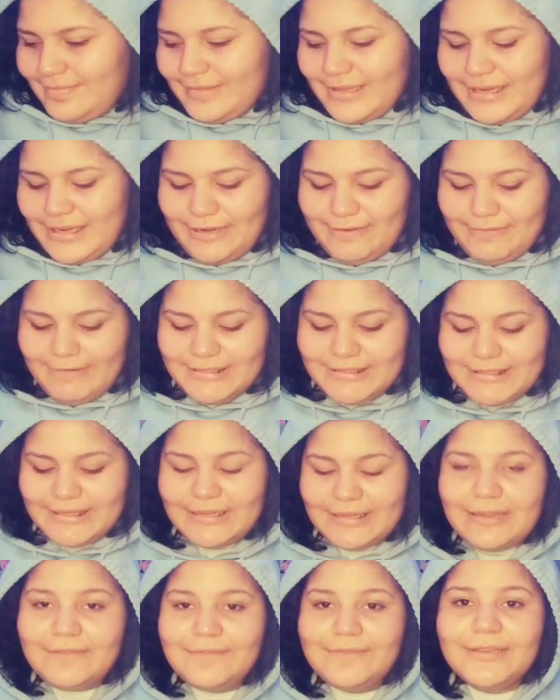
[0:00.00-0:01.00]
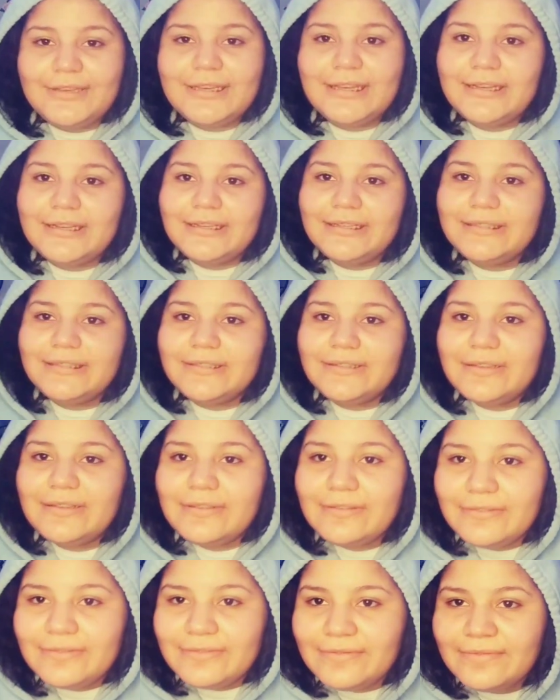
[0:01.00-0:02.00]
Anyways, I love you guys
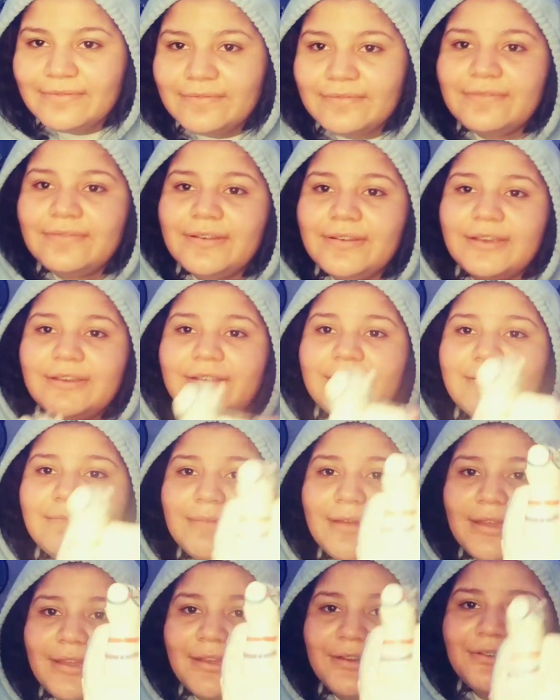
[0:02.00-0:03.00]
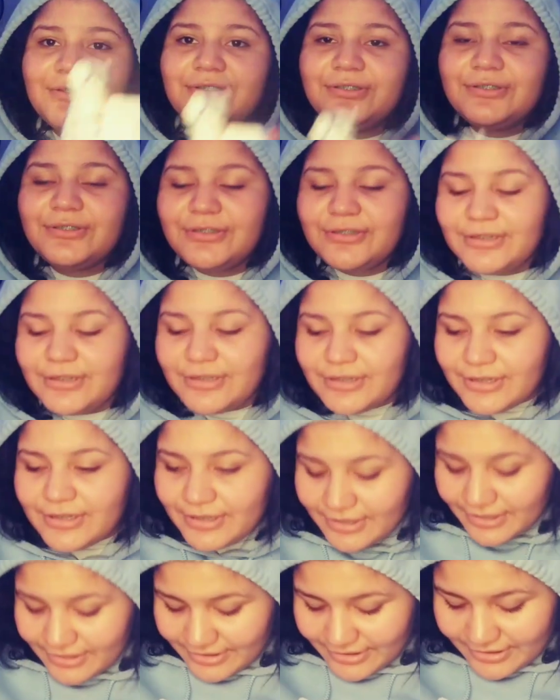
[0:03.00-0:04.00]
very much.
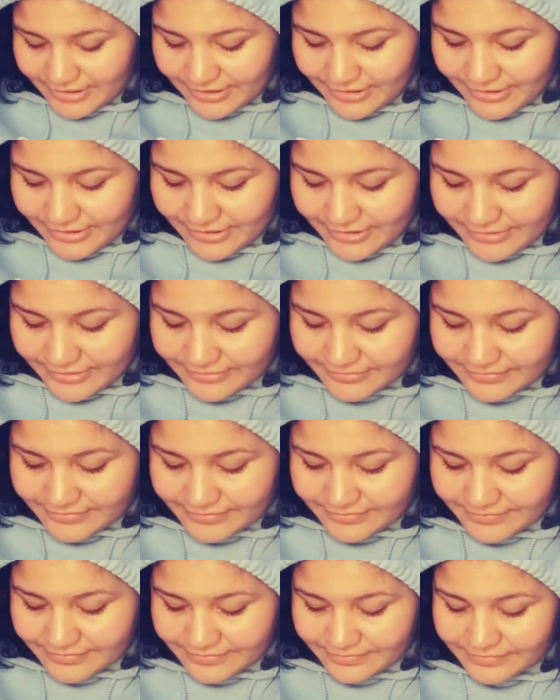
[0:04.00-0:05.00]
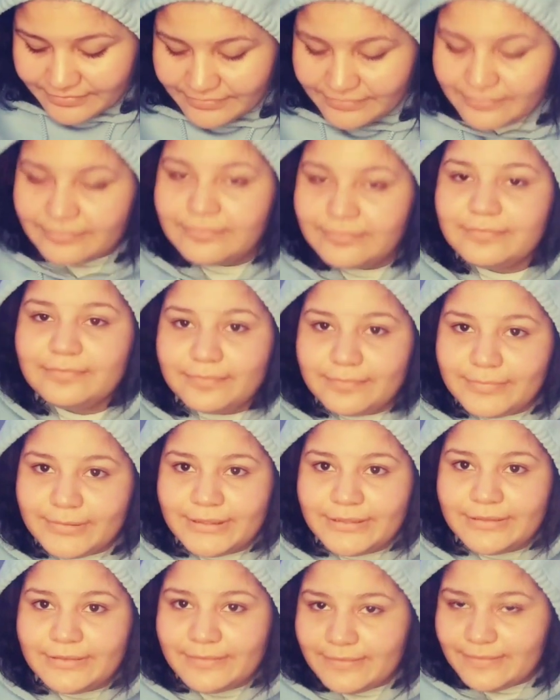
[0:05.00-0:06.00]
Um,
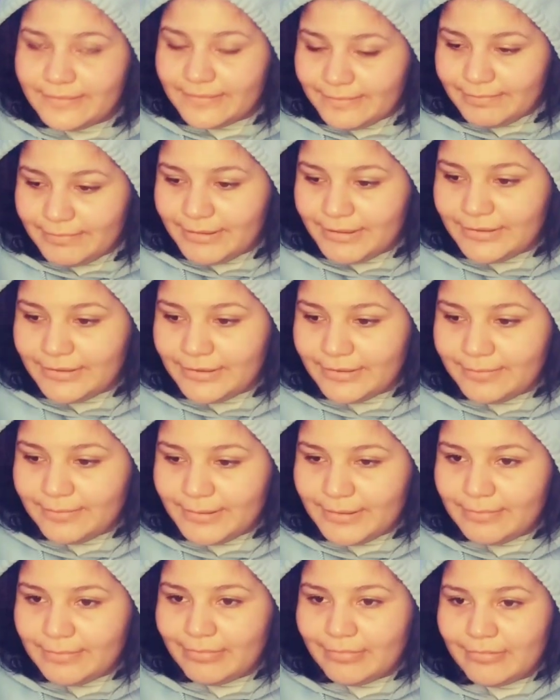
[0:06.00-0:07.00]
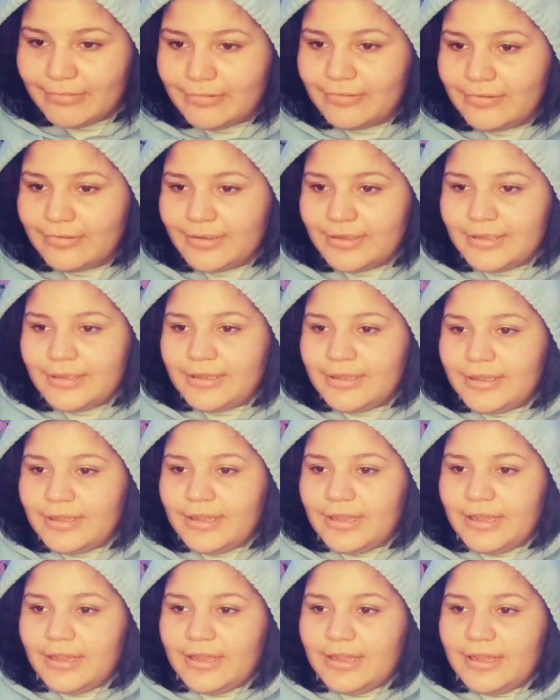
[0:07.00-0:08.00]
be be good people.
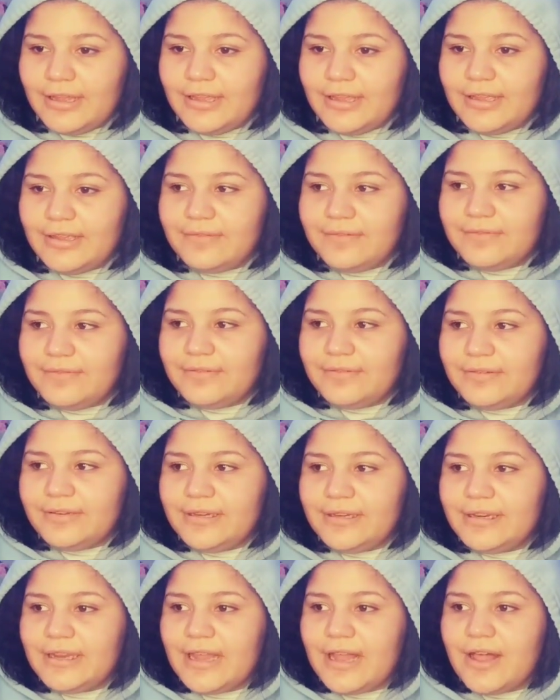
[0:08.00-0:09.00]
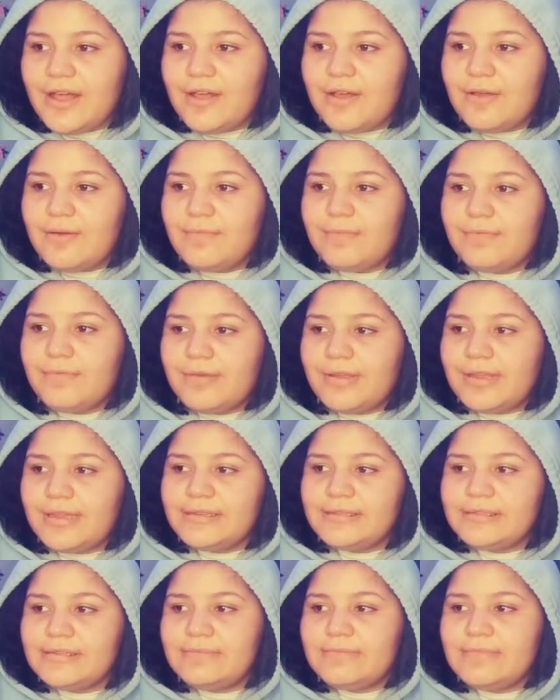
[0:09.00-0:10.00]
Uh, if you need help with
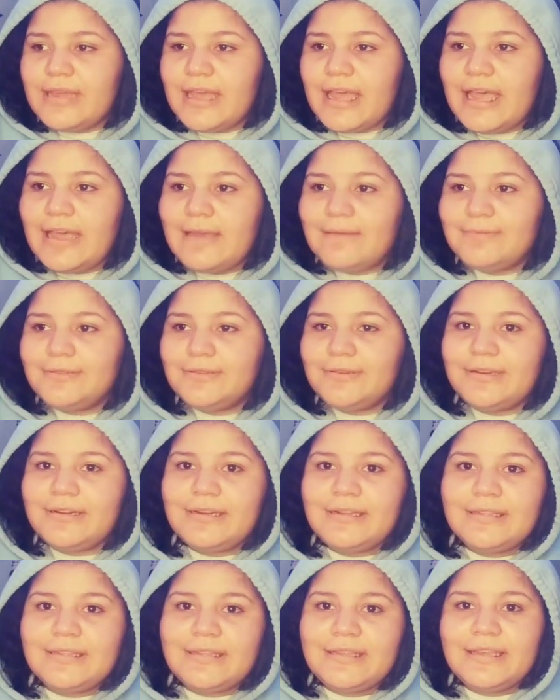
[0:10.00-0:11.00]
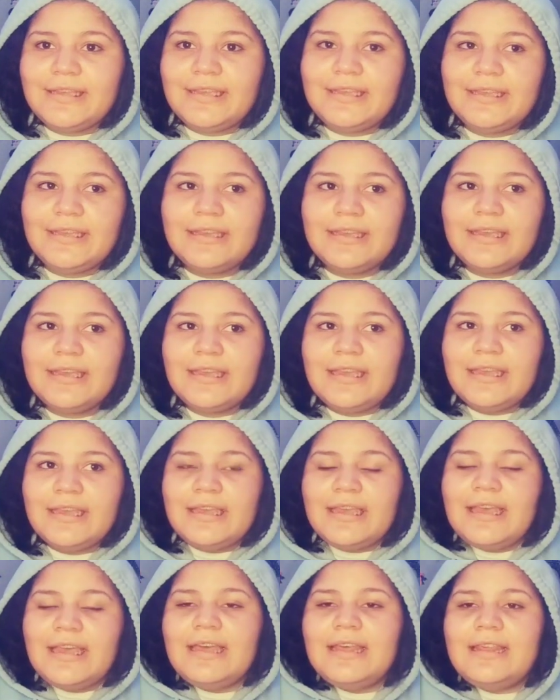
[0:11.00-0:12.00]
some apps or anything
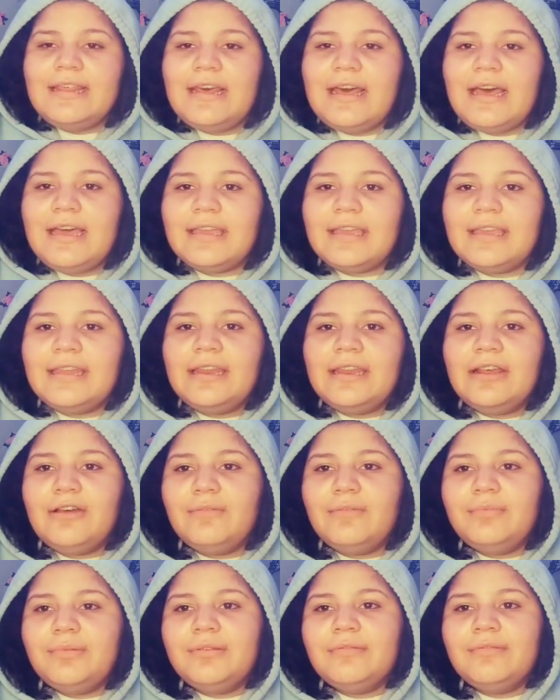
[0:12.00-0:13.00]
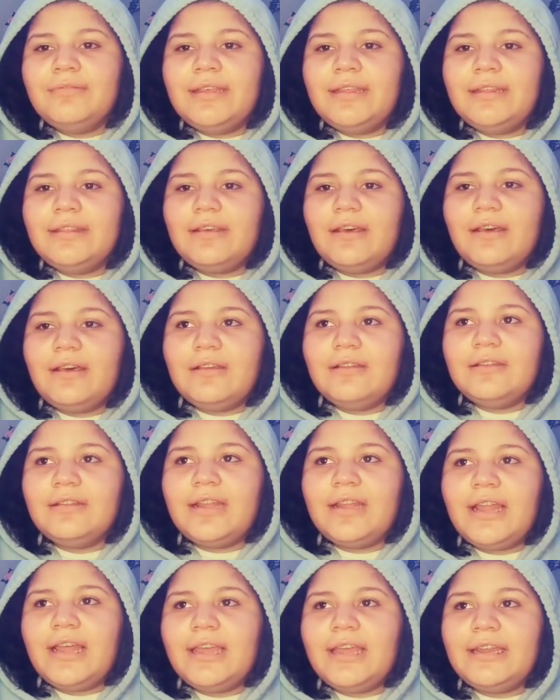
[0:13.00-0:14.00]
that can help you with
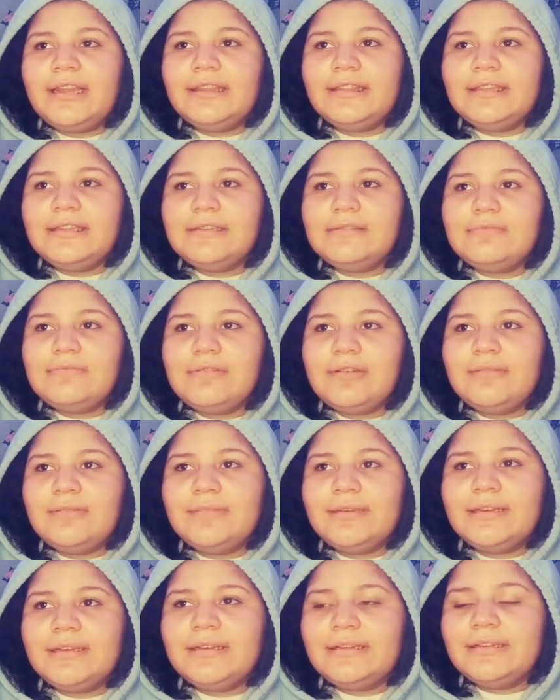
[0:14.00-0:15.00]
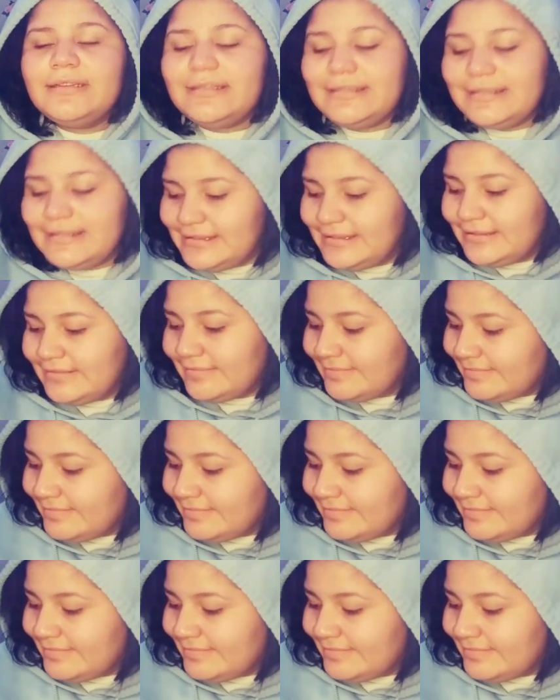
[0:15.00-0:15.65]
online at this point because